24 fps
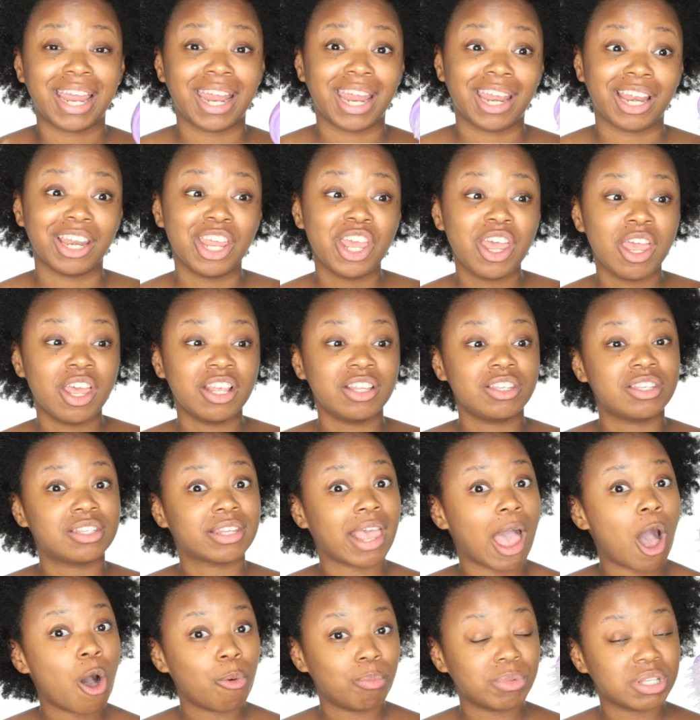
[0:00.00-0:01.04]
And
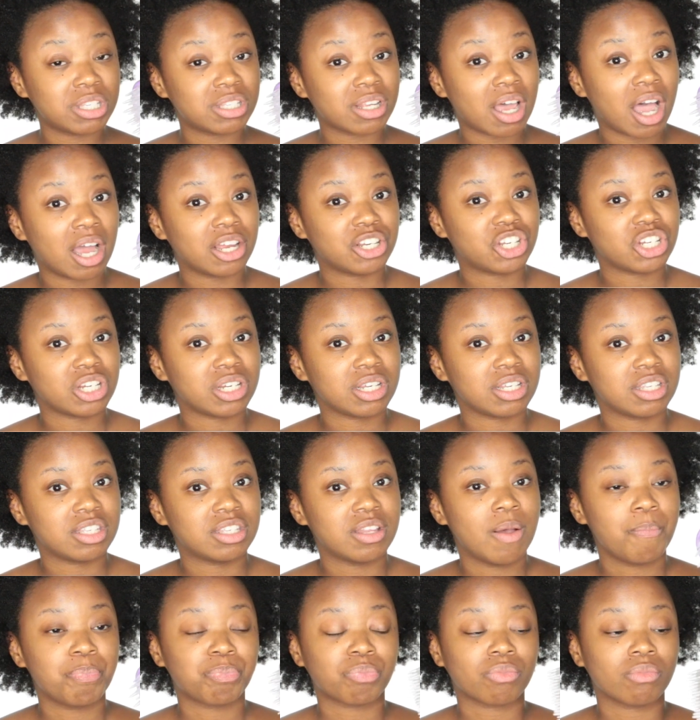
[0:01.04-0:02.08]
scalp massages